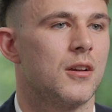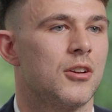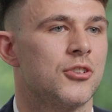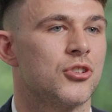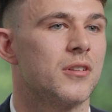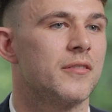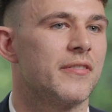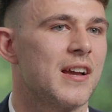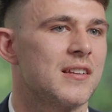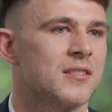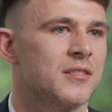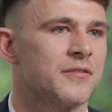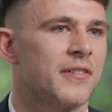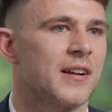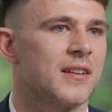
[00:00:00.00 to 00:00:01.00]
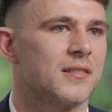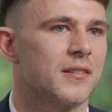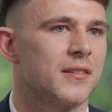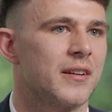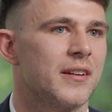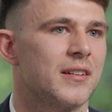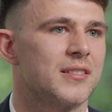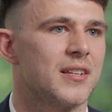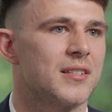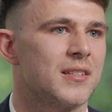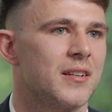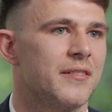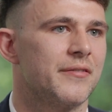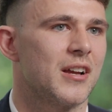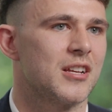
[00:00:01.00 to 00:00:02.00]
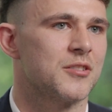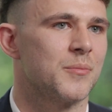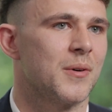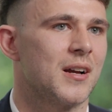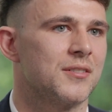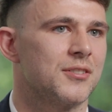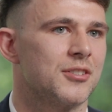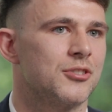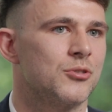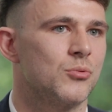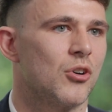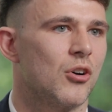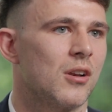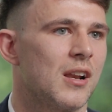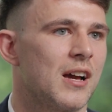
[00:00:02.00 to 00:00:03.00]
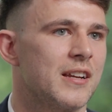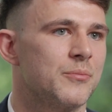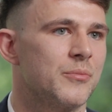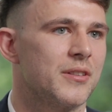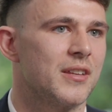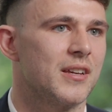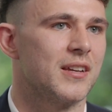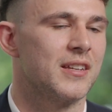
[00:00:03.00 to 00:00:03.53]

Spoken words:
Should investors find that their existing investment managers do not align with their